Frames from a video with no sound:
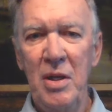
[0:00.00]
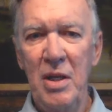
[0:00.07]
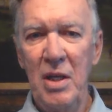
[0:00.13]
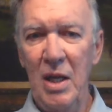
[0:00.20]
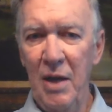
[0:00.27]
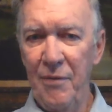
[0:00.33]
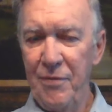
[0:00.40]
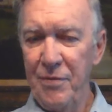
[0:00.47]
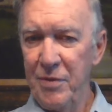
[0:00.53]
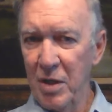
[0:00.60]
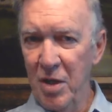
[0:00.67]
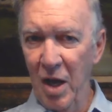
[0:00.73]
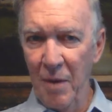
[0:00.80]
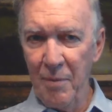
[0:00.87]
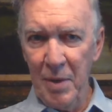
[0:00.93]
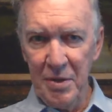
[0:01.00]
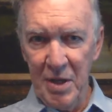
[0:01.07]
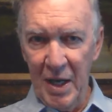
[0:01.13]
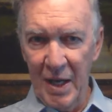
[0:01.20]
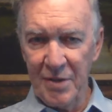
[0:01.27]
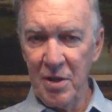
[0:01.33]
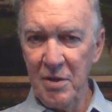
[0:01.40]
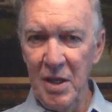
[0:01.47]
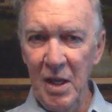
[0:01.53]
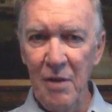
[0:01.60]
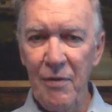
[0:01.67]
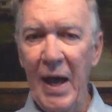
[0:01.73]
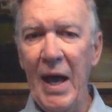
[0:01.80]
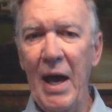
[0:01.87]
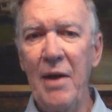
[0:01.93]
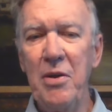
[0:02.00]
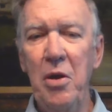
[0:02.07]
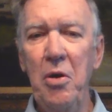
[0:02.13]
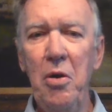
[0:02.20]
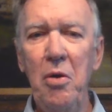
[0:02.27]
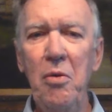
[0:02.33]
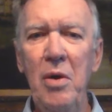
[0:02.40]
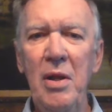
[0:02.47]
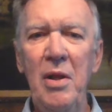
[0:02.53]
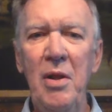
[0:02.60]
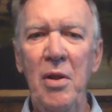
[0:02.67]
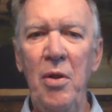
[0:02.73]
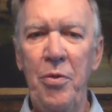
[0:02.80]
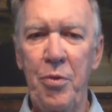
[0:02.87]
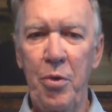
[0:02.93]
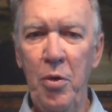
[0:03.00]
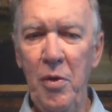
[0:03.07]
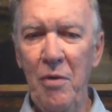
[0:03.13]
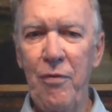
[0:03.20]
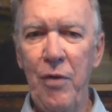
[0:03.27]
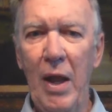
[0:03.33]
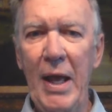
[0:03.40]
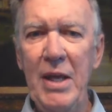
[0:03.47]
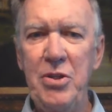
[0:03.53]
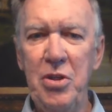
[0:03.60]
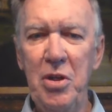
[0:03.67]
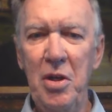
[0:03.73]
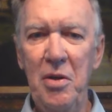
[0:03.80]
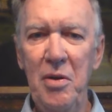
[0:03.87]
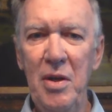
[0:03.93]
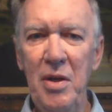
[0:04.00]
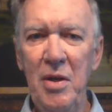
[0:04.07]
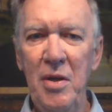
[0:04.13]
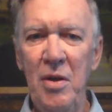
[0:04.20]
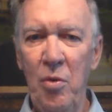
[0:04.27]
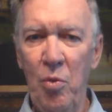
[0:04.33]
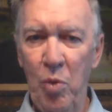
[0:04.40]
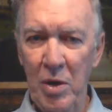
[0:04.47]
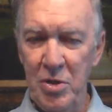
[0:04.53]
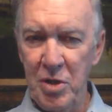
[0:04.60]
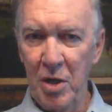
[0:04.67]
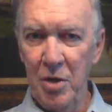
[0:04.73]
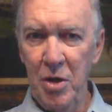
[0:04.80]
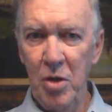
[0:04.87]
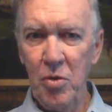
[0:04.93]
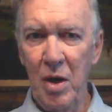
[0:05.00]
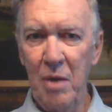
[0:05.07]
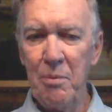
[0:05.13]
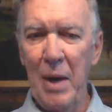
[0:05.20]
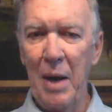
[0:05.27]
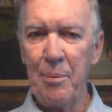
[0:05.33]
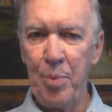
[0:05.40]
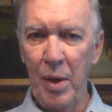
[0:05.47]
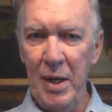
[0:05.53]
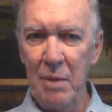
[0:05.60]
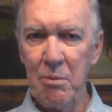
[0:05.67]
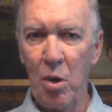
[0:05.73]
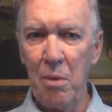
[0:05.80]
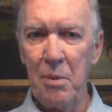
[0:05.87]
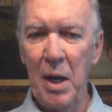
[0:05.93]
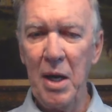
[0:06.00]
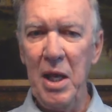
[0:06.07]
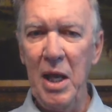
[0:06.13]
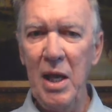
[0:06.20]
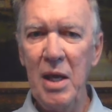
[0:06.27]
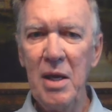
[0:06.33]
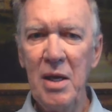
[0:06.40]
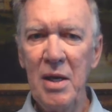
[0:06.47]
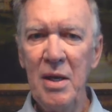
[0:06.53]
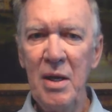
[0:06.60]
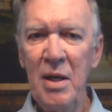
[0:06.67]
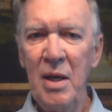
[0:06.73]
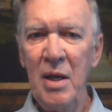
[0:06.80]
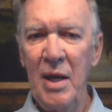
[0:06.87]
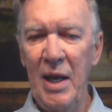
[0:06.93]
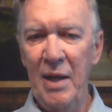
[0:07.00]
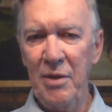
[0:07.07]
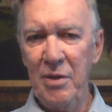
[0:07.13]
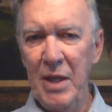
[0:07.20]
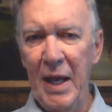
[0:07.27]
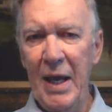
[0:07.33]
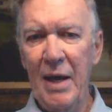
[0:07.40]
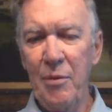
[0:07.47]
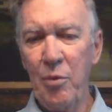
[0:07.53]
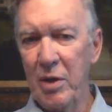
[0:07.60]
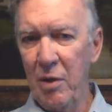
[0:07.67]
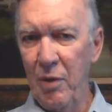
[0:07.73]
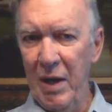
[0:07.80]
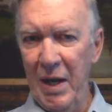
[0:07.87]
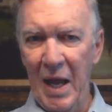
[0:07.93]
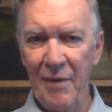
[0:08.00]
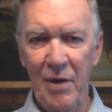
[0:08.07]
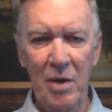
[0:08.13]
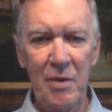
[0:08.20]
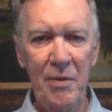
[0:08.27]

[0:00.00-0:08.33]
If the government doesn't devalue through inflation, which they're doing by printing more money, and debt, we're going to have a